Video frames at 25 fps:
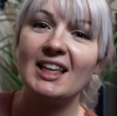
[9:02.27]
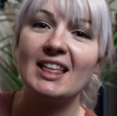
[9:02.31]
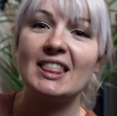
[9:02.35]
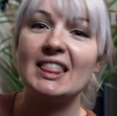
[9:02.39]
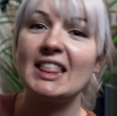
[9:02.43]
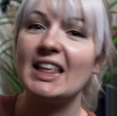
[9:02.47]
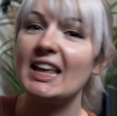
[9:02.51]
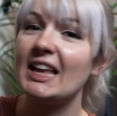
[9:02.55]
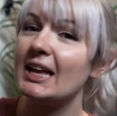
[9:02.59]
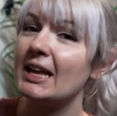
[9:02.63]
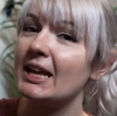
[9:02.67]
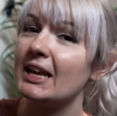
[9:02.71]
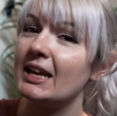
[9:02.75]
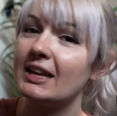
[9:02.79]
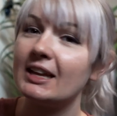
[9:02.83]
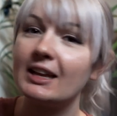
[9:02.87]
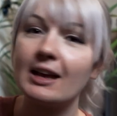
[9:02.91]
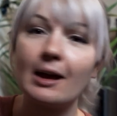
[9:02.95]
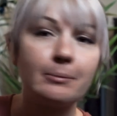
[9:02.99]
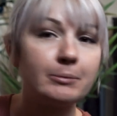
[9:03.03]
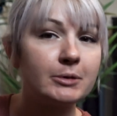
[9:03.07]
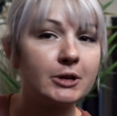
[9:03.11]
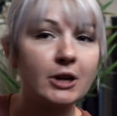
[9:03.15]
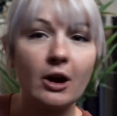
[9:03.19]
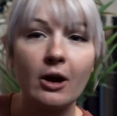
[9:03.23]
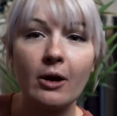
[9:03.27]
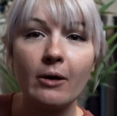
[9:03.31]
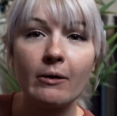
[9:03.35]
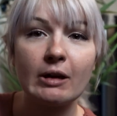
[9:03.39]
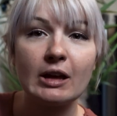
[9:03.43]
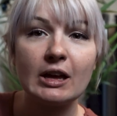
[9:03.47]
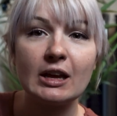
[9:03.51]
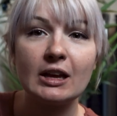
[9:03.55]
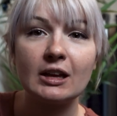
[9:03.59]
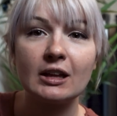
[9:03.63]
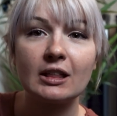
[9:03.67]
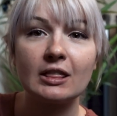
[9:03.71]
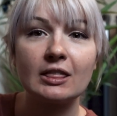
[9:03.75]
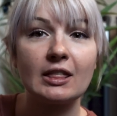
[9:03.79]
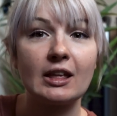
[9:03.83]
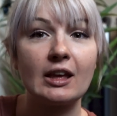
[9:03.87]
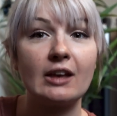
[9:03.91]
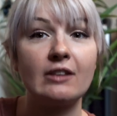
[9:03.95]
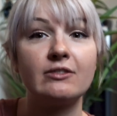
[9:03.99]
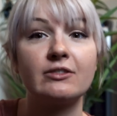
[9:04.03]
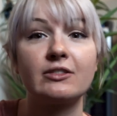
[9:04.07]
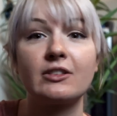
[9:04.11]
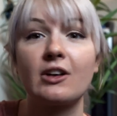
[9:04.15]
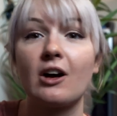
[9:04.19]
They kept going. They've